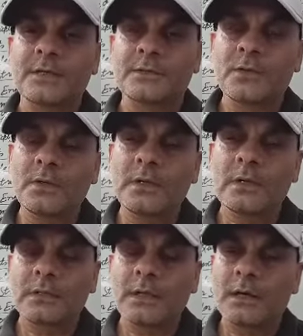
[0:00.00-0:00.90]

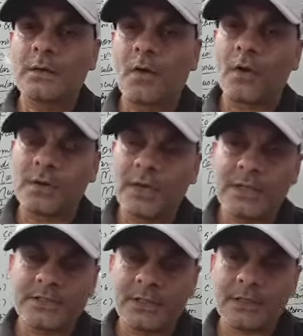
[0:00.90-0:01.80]
So the
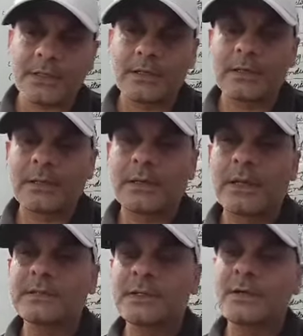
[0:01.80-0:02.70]
coordination
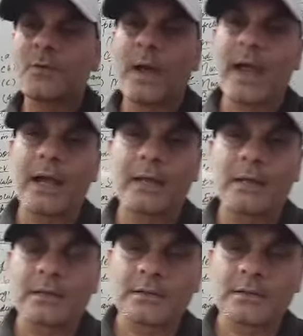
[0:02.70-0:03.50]
is required